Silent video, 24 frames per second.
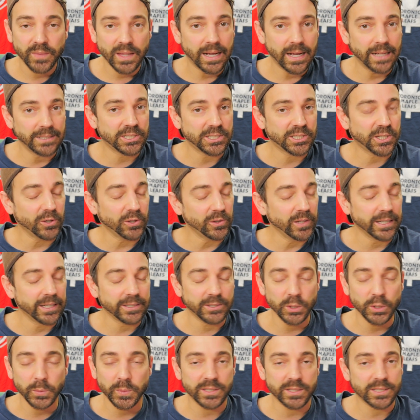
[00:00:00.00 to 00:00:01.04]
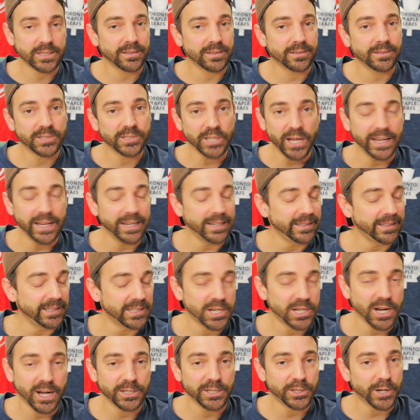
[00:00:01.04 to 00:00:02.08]
I just don't like Dubas signing
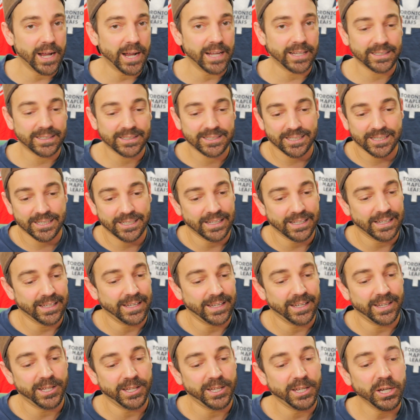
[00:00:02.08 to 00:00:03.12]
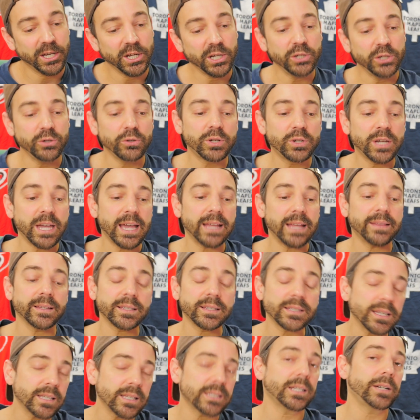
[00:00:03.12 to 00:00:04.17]
these contracts.
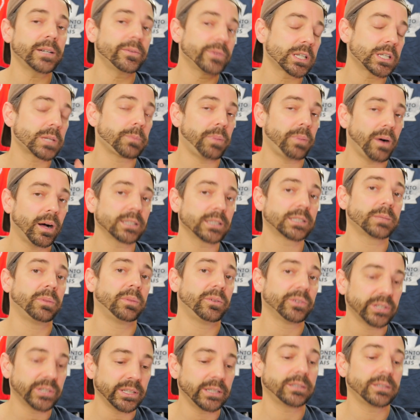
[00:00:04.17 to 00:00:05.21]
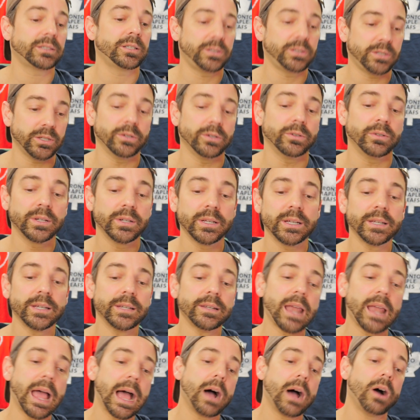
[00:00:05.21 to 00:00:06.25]
This isn't a responsible thing to do.
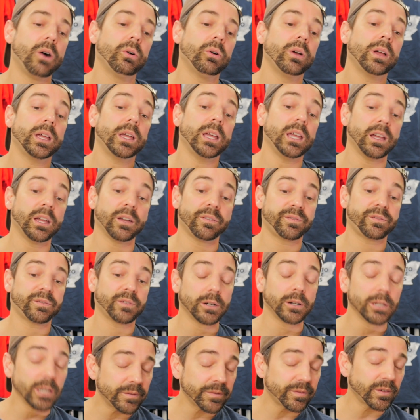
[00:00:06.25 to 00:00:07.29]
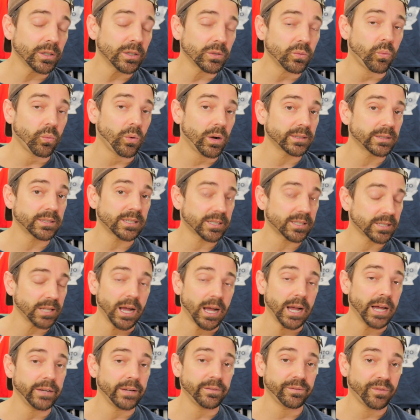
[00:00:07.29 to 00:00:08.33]
Now, if Clifford wants to
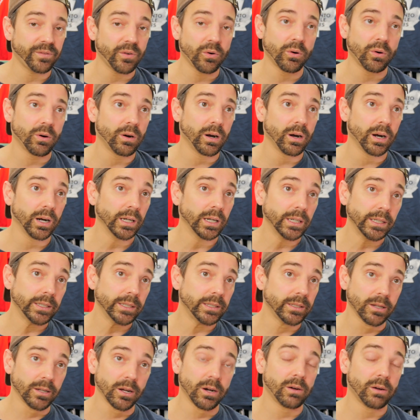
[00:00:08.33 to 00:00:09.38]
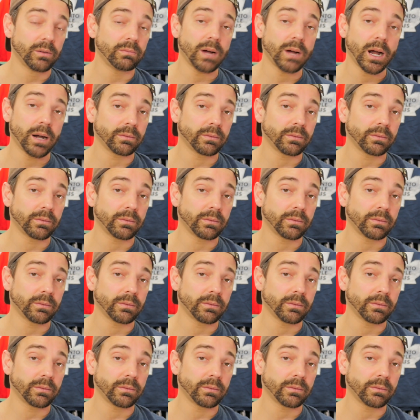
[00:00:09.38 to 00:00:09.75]
sign for, you know,